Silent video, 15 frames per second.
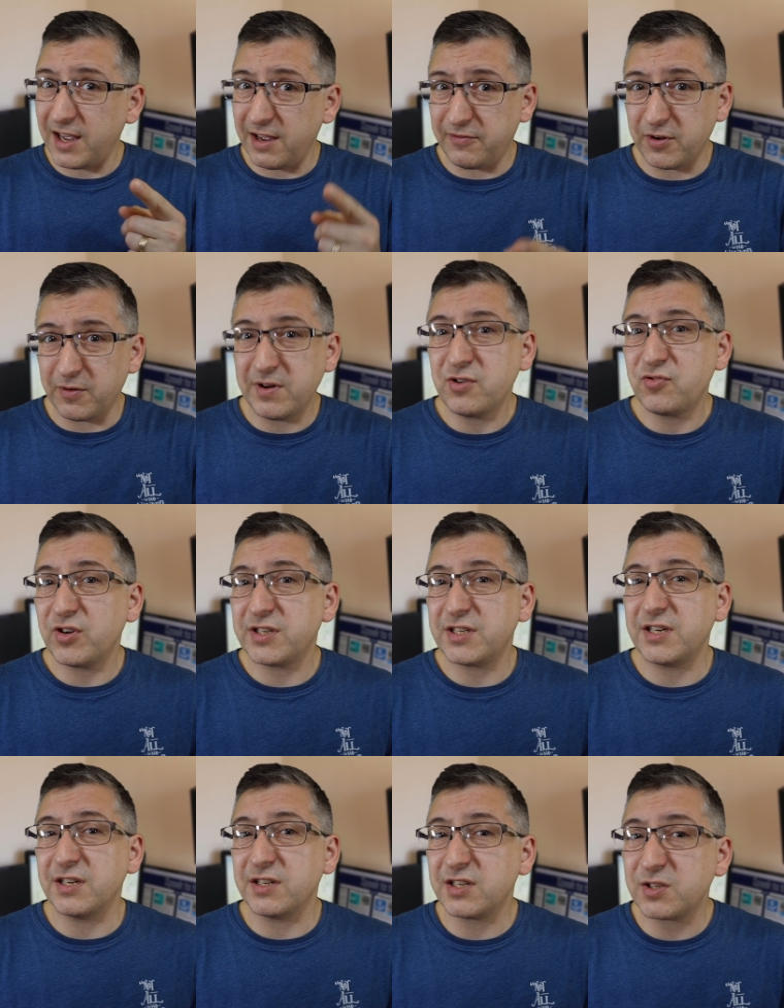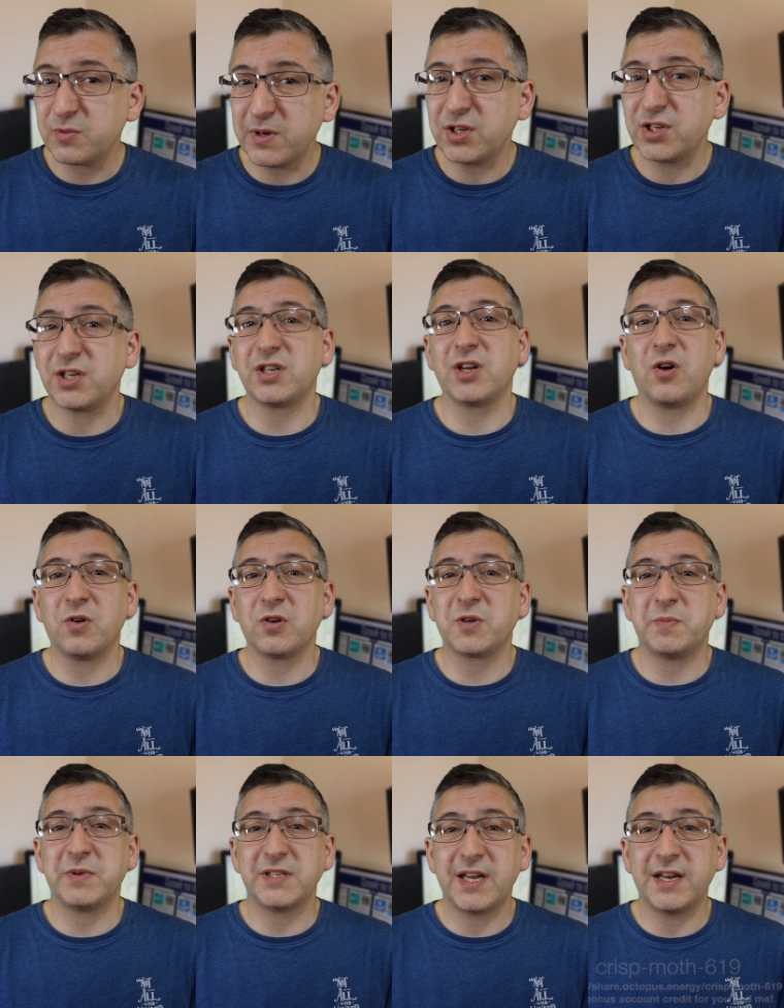If you're interested in switching to
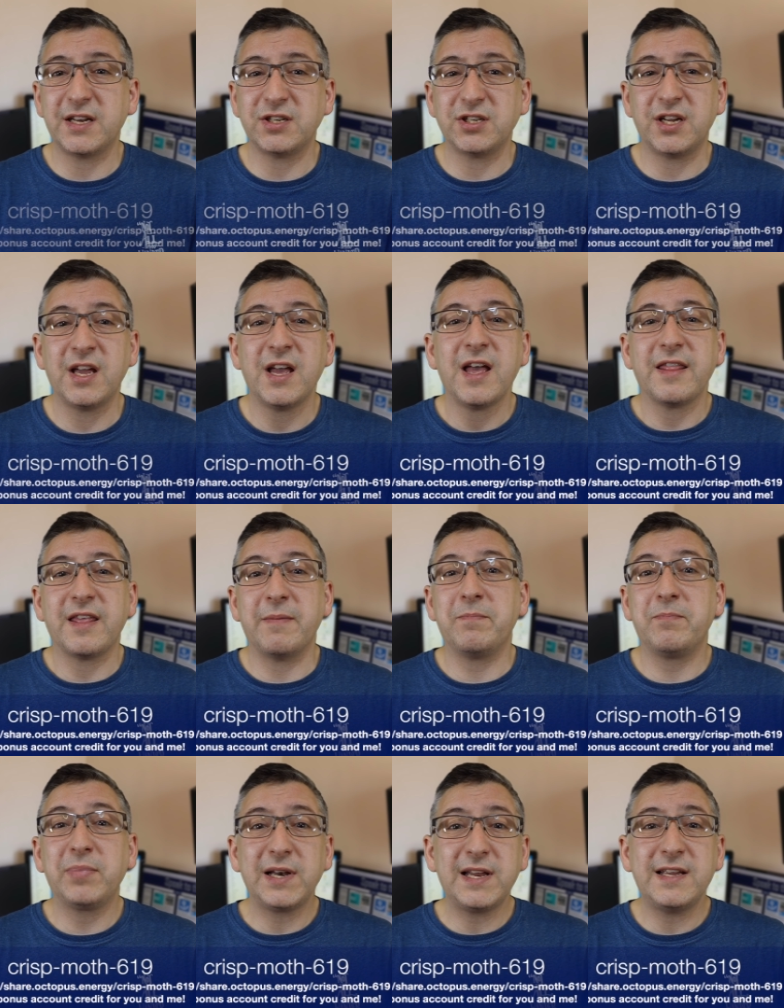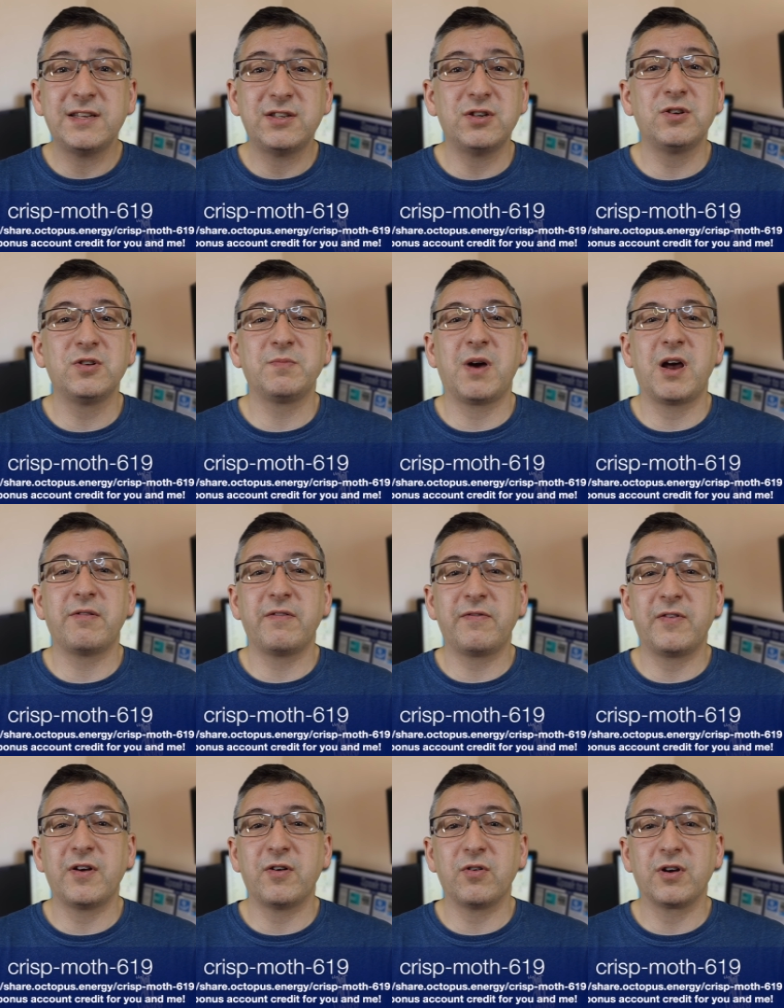Octopus Energy, then please use my
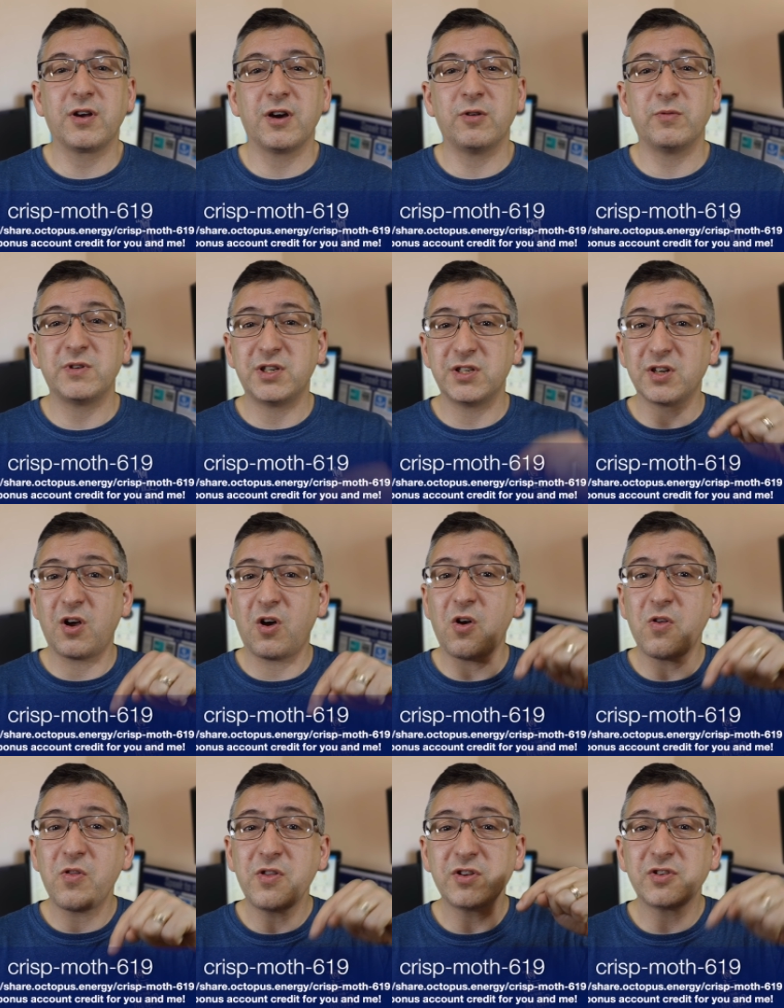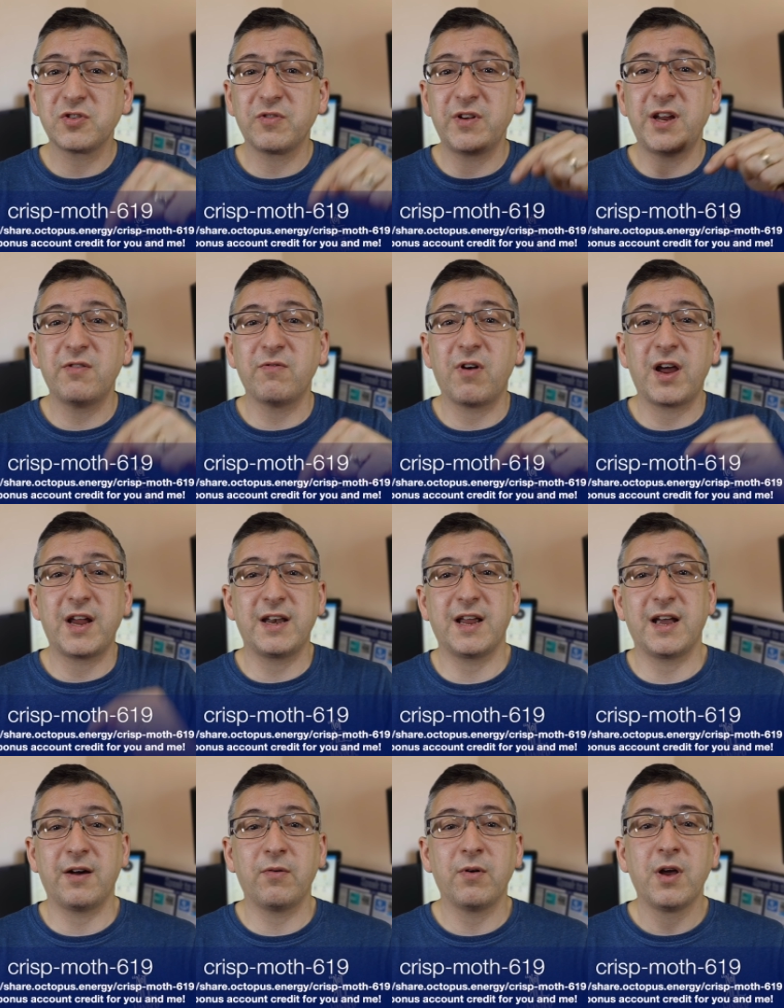referral code, which is on the screen right
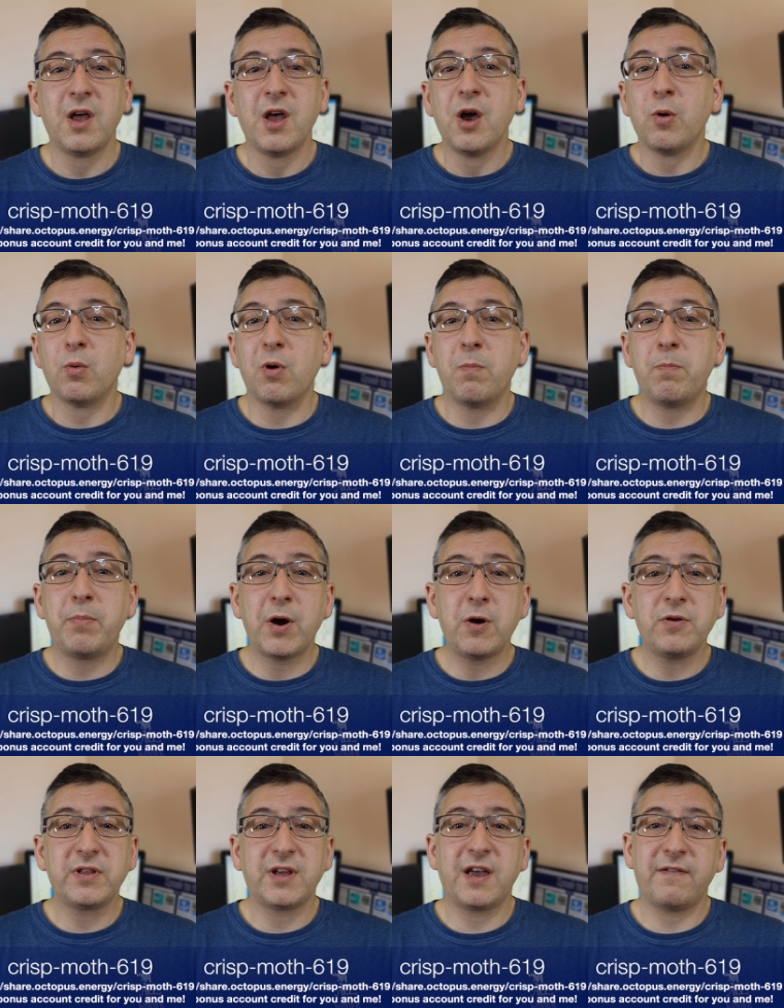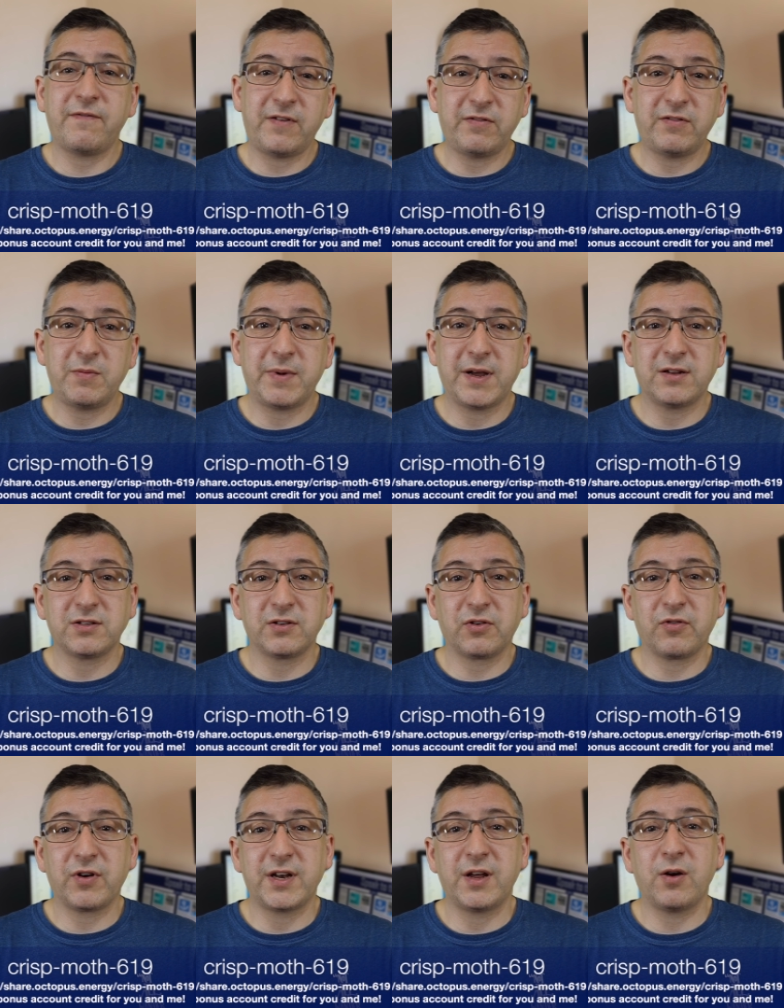now. We'll both get £50 of
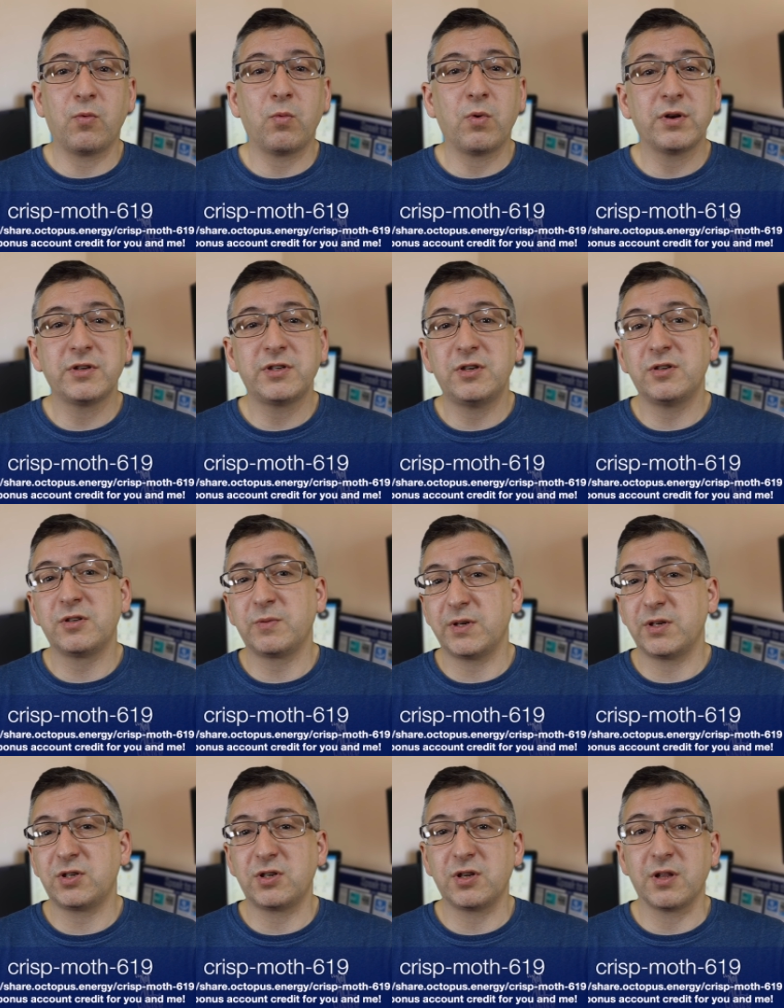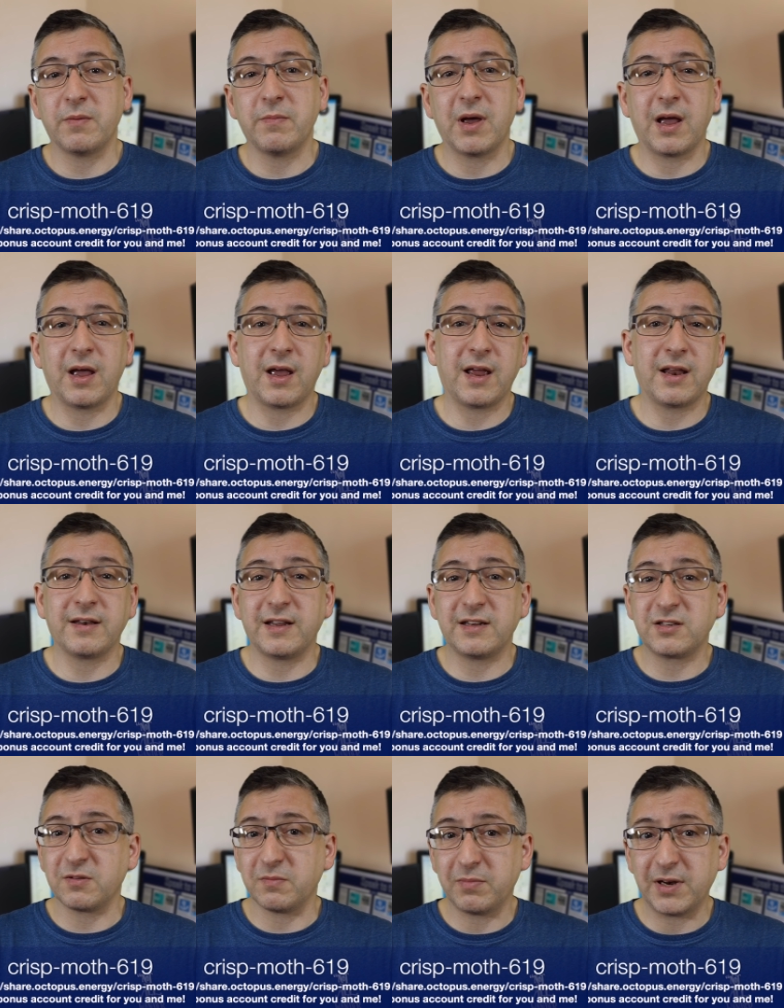credit once you switch to them and
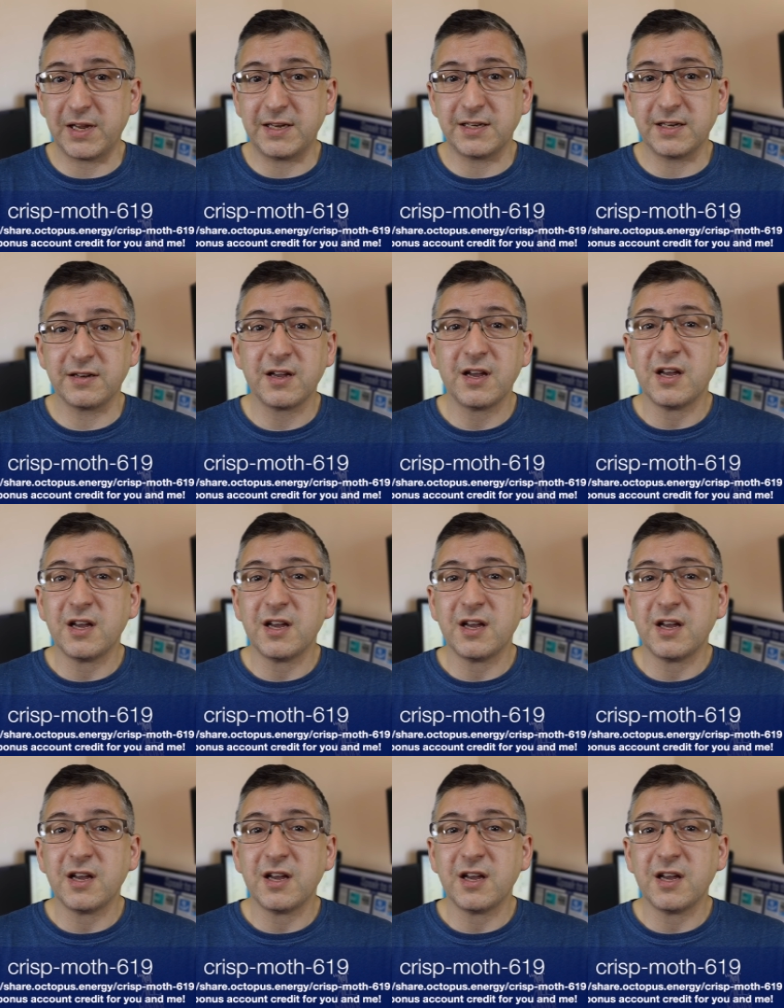it's completed.